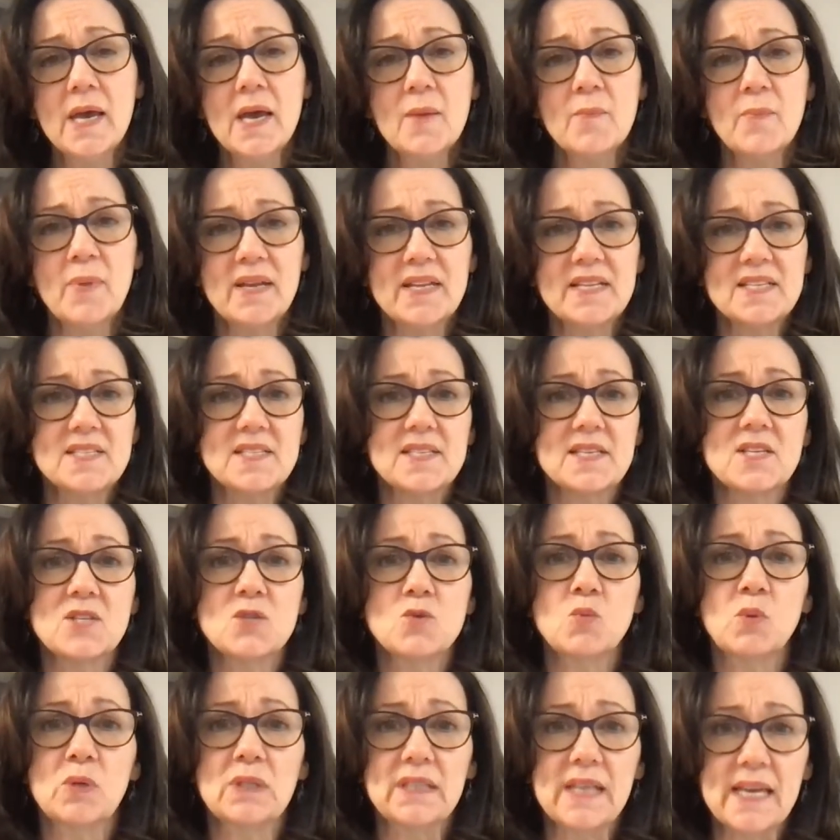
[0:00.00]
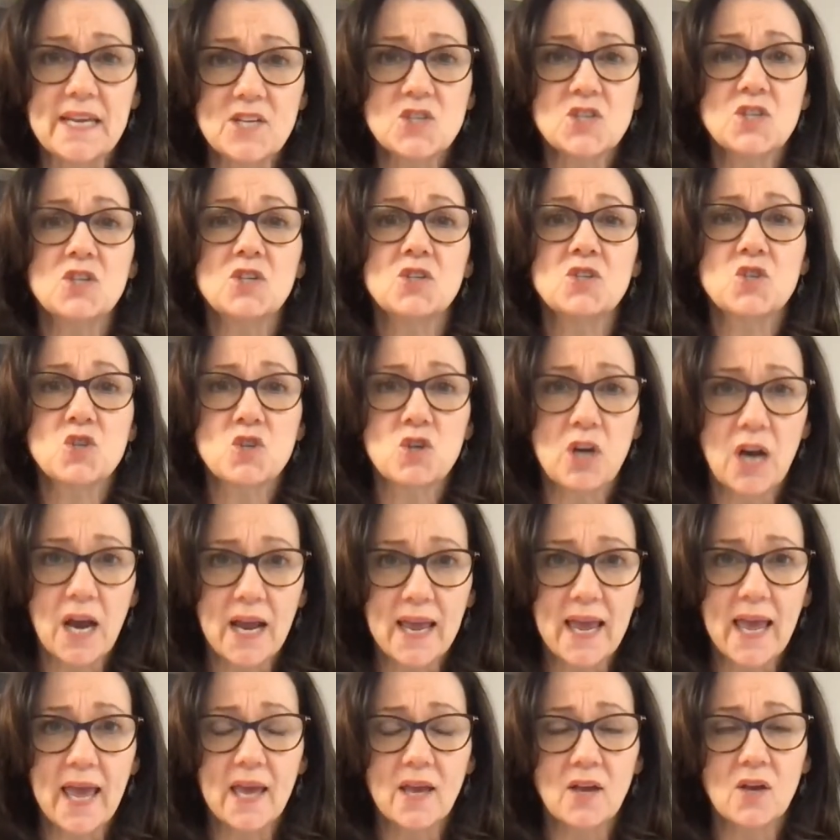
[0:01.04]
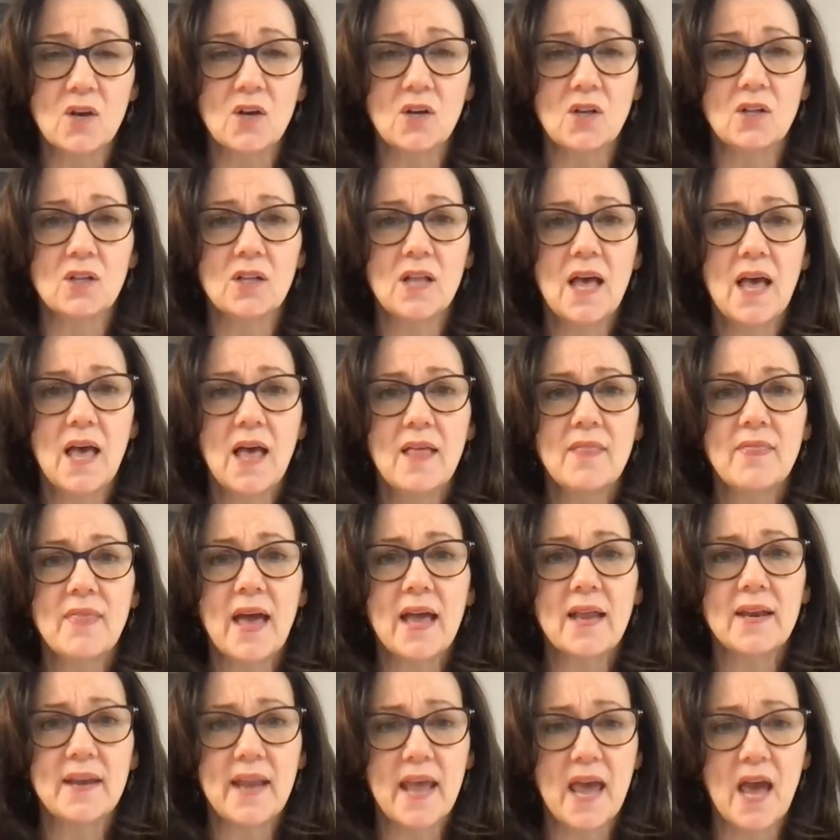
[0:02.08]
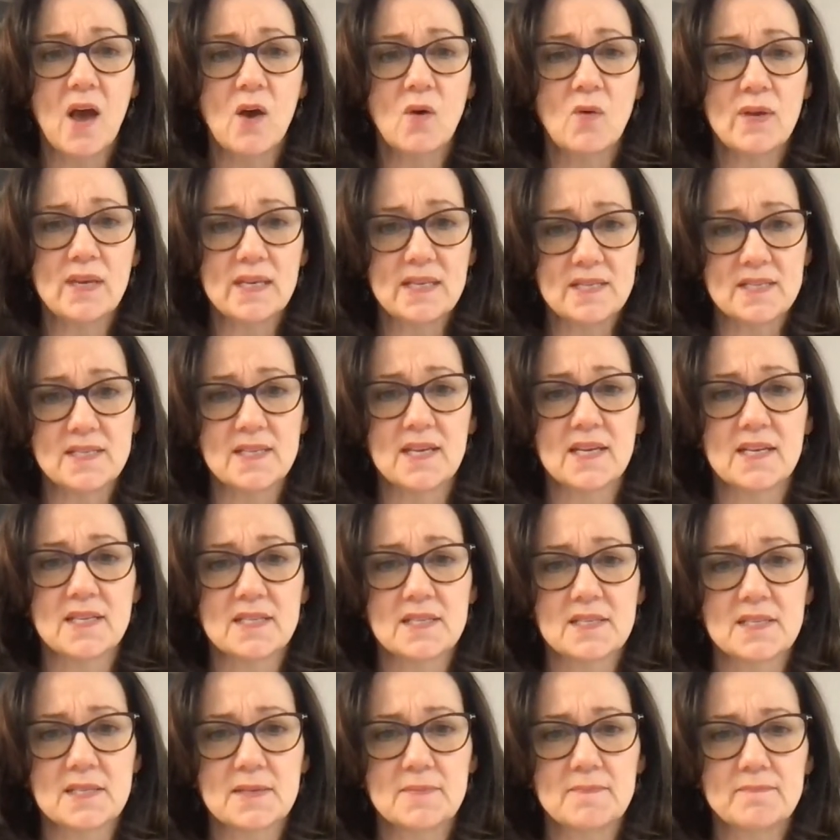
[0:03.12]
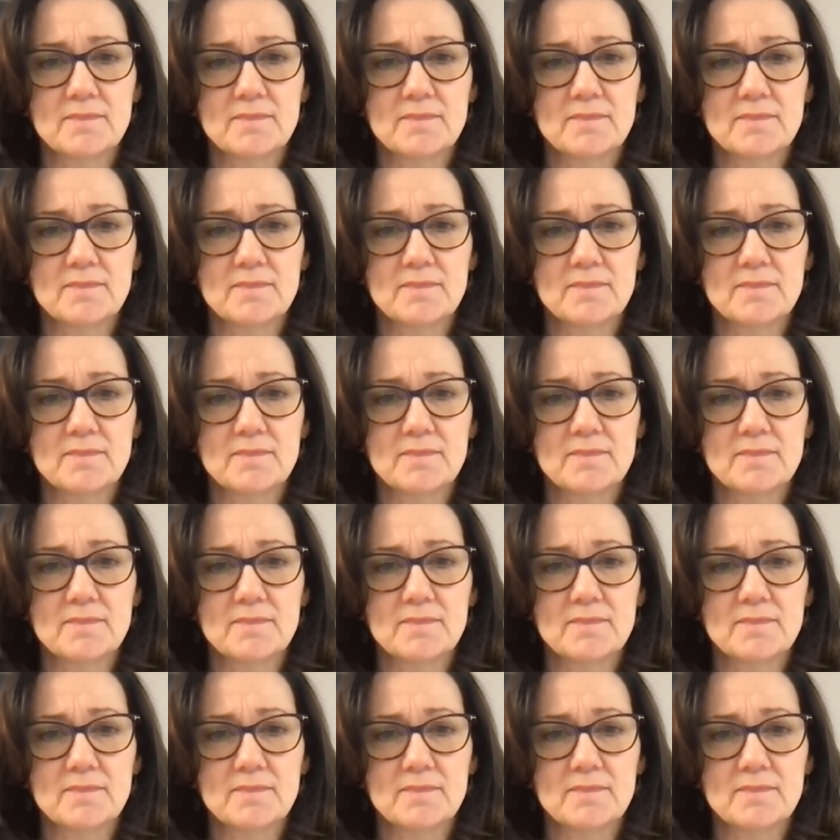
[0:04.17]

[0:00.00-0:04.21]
but it's this relational triangle that now exists.